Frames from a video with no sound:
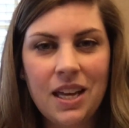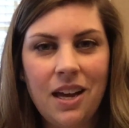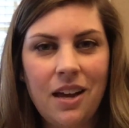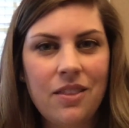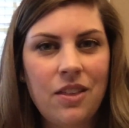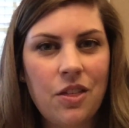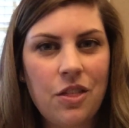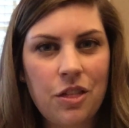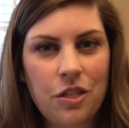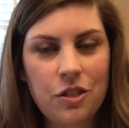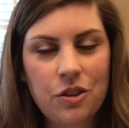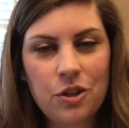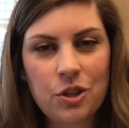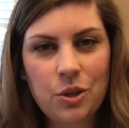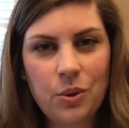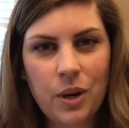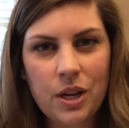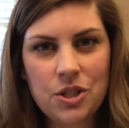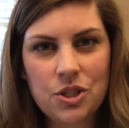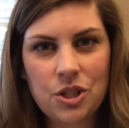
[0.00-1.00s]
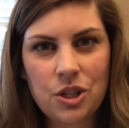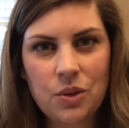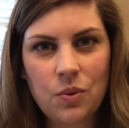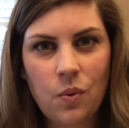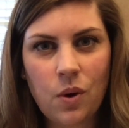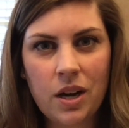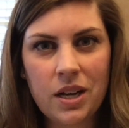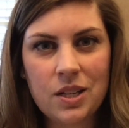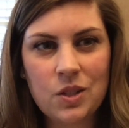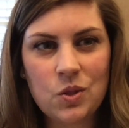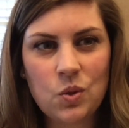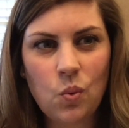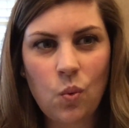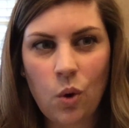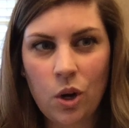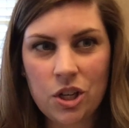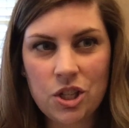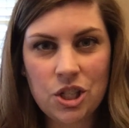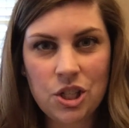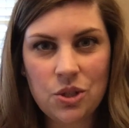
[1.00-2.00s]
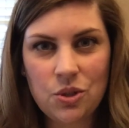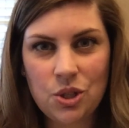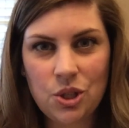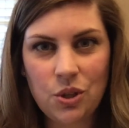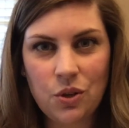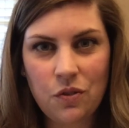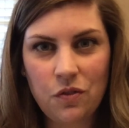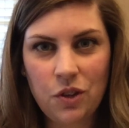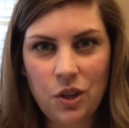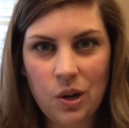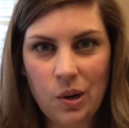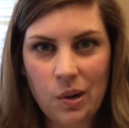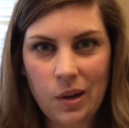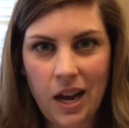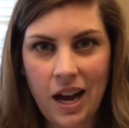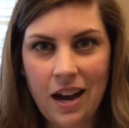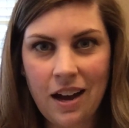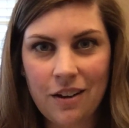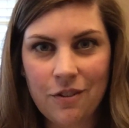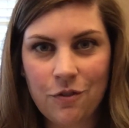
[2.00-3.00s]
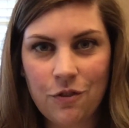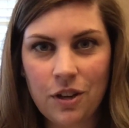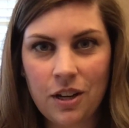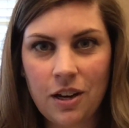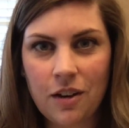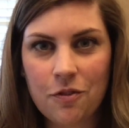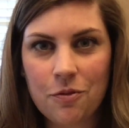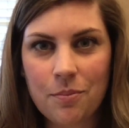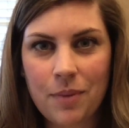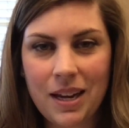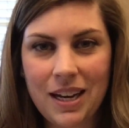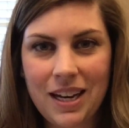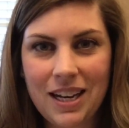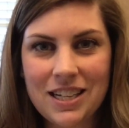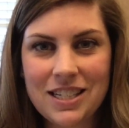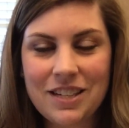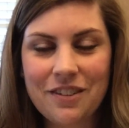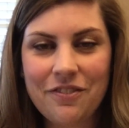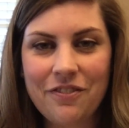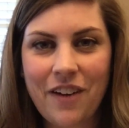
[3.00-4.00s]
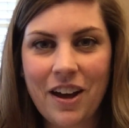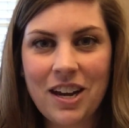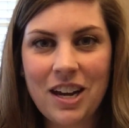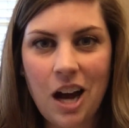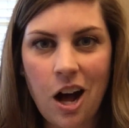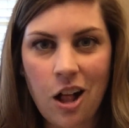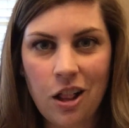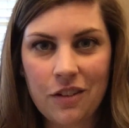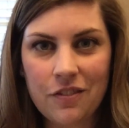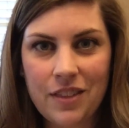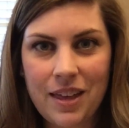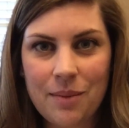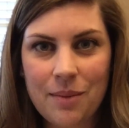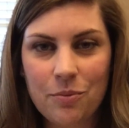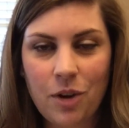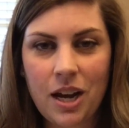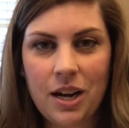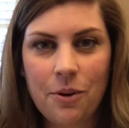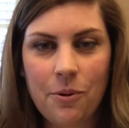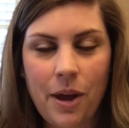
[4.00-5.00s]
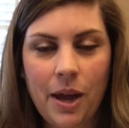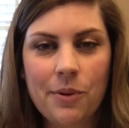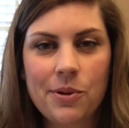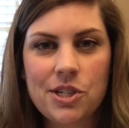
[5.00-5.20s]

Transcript: And then the third question was, what do you do if you don't have enough money to fund all of them right away,